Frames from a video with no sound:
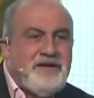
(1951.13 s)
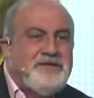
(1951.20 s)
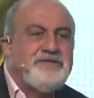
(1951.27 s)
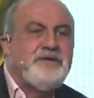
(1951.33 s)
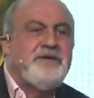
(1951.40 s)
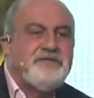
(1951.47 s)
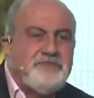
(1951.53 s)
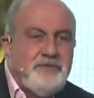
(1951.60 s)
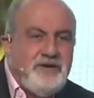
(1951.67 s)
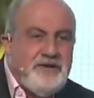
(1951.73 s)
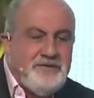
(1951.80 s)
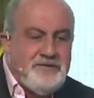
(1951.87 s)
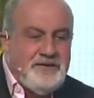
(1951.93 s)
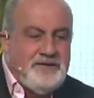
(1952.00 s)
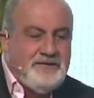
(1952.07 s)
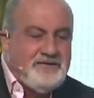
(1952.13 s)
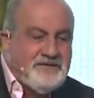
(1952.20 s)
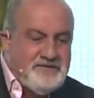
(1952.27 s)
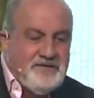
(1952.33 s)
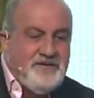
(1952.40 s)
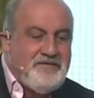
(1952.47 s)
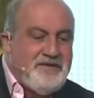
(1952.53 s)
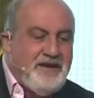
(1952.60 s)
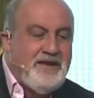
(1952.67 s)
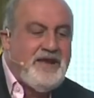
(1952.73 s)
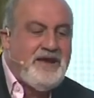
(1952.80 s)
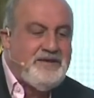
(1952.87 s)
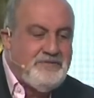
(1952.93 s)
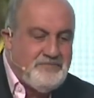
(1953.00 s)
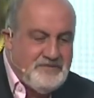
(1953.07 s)
doesn't cost you anything, doesn't entail
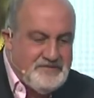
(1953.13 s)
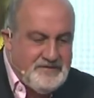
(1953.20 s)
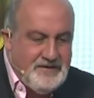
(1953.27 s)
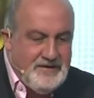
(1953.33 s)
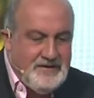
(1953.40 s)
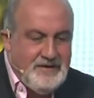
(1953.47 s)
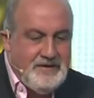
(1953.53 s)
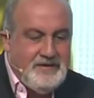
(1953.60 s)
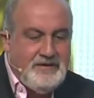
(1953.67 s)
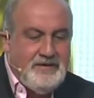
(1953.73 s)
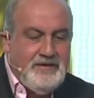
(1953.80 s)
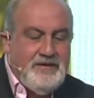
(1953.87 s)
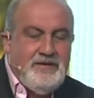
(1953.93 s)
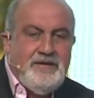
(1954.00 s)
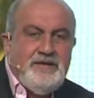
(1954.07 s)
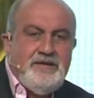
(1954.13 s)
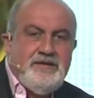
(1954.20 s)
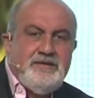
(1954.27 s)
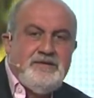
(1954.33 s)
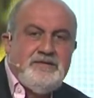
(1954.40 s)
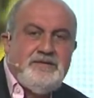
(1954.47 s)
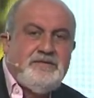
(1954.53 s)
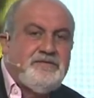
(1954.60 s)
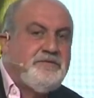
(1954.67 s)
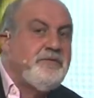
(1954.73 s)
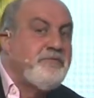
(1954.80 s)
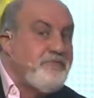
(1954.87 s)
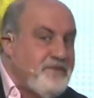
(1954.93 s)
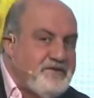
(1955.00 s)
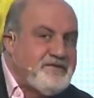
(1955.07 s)
any risk-taking. There's
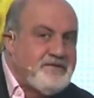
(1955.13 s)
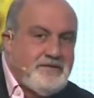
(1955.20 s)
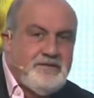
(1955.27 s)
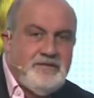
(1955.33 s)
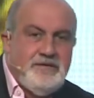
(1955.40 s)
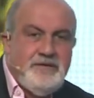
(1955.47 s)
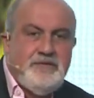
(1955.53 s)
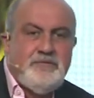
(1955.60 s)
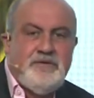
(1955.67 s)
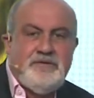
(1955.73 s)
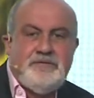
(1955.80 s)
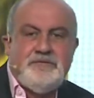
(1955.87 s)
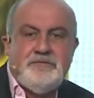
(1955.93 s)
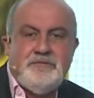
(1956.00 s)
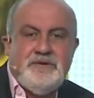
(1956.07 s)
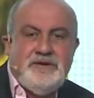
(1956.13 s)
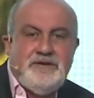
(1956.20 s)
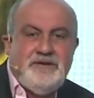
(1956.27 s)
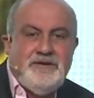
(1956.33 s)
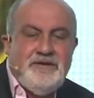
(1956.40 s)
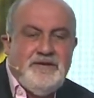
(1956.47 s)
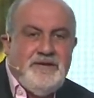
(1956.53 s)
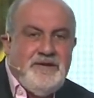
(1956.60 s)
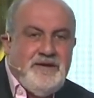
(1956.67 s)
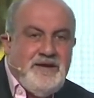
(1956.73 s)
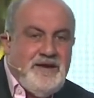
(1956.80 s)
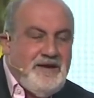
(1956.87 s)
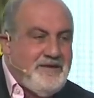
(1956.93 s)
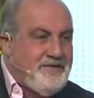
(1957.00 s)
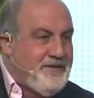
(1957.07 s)
no risk in what they're doing,
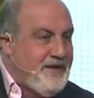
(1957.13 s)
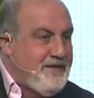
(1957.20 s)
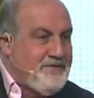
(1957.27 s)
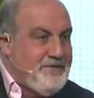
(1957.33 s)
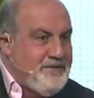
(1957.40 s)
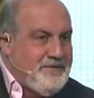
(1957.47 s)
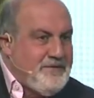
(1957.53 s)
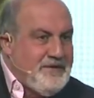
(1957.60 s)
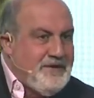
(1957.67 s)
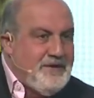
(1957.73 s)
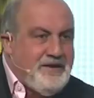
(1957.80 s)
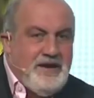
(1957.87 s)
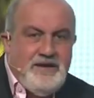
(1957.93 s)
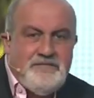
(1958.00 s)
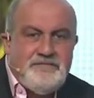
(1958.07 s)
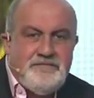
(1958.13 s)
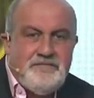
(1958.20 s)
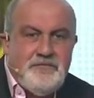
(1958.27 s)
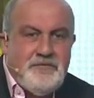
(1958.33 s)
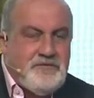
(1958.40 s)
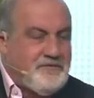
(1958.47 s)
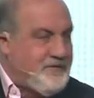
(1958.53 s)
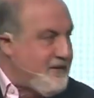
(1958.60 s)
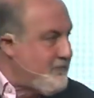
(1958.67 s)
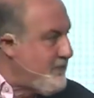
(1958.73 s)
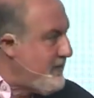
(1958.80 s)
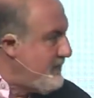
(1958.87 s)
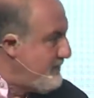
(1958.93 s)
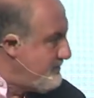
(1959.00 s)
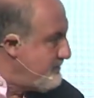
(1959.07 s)
and you cannot have virtue that
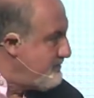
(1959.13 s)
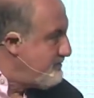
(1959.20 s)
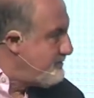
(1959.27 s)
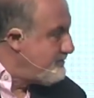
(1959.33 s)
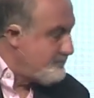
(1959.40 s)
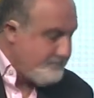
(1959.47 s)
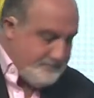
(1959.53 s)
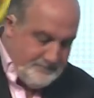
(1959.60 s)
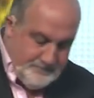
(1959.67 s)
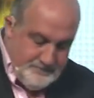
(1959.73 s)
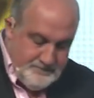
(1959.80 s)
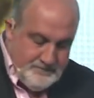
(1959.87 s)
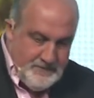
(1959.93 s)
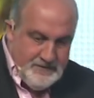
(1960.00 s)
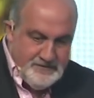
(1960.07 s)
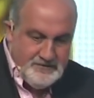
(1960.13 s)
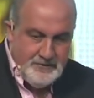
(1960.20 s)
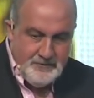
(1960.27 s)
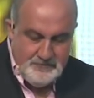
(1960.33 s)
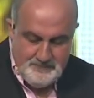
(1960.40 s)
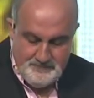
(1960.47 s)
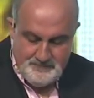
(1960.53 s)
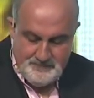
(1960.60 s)
way. So